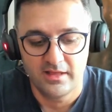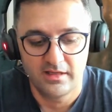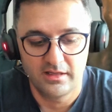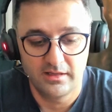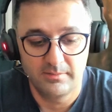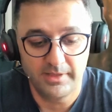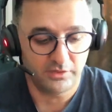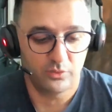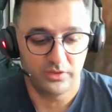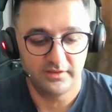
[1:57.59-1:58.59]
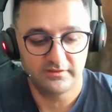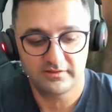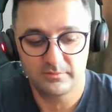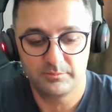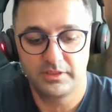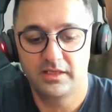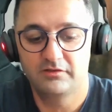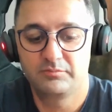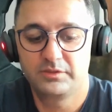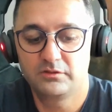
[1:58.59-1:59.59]
By the way, that company
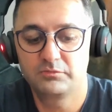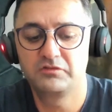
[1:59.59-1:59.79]
have been